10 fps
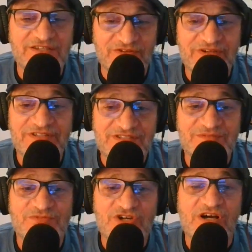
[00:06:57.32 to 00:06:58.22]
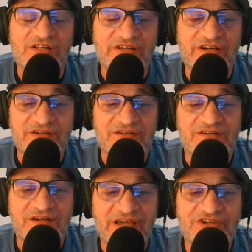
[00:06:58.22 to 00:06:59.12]
do eat some chocolate
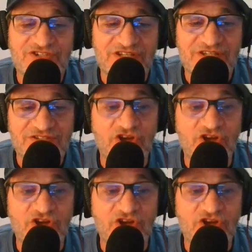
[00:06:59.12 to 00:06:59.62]
occasionally,